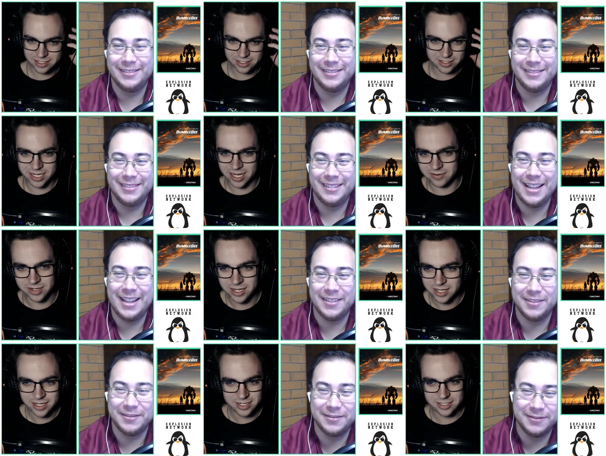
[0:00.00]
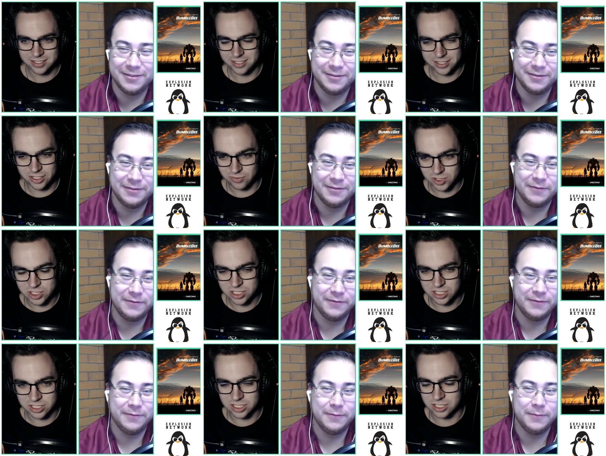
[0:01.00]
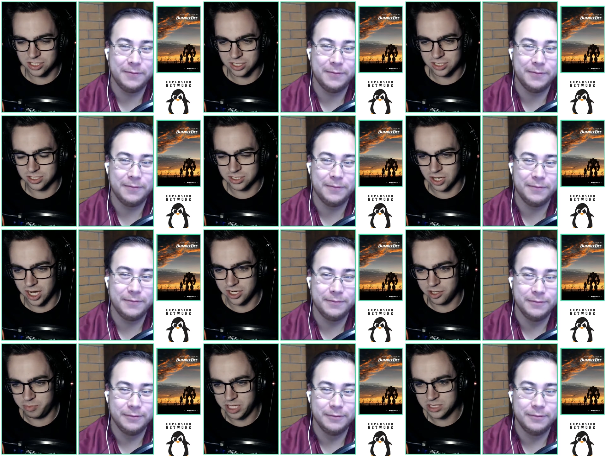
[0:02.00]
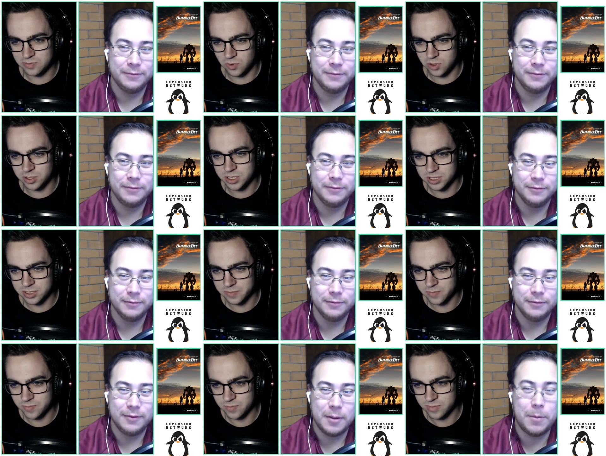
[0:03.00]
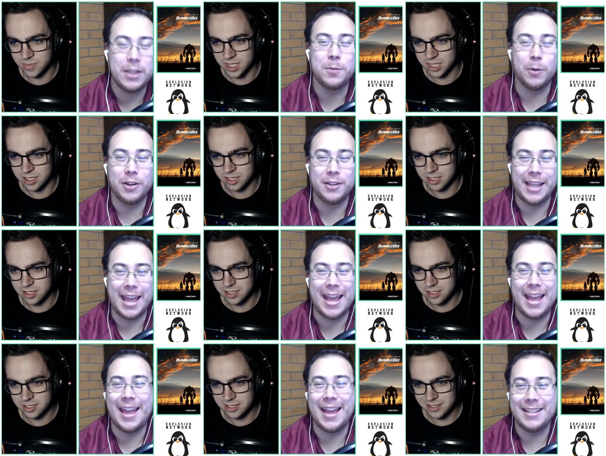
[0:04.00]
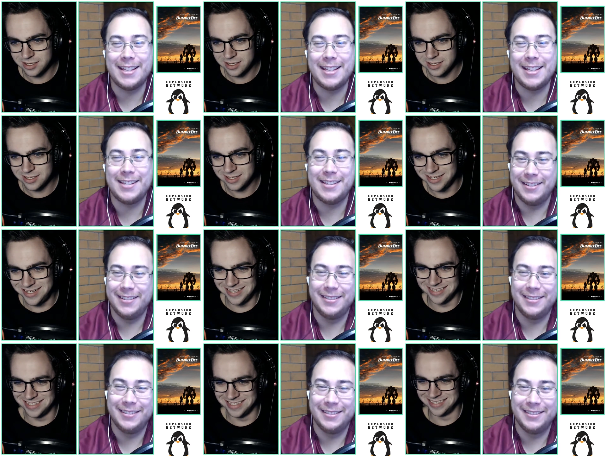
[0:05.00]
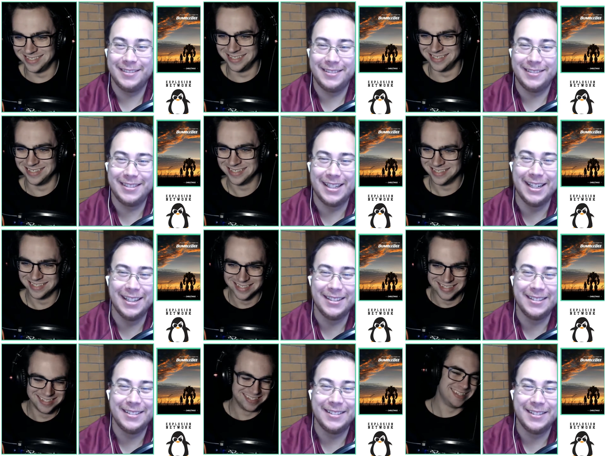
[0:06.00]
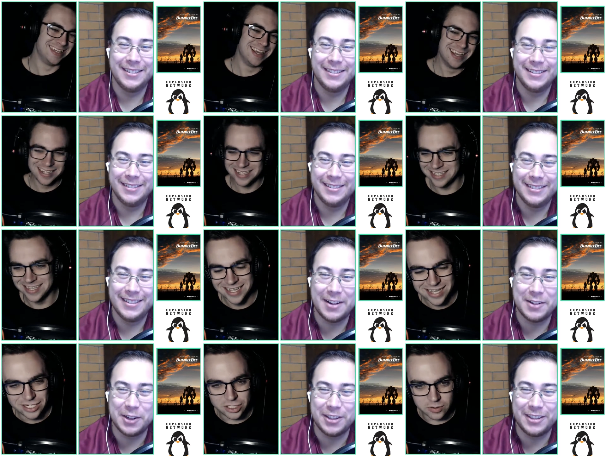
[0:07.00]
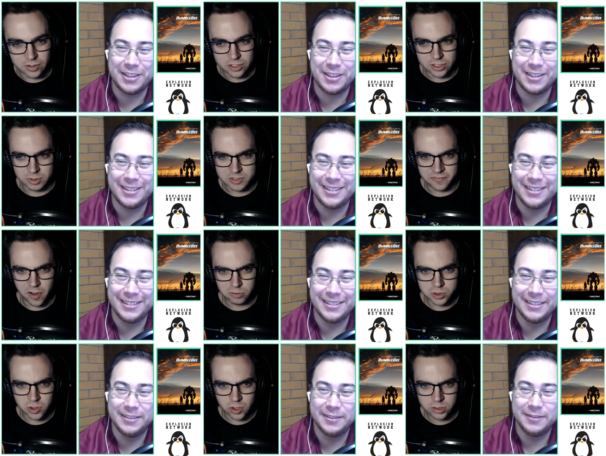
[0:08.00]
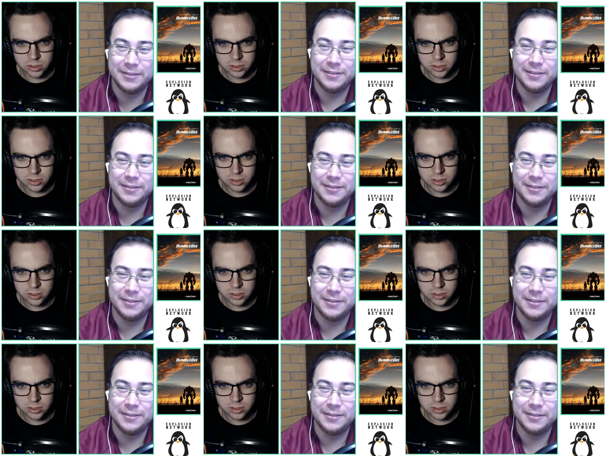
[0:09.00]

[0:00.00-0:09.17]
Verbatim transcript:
Speaker 1: an
Speaker 2: out. Yeah.
Speaker 1: Do you watch the Dino Beast Wars?
Speaker 2: Beast Wars, yes. That was good. Do you watch Voltron?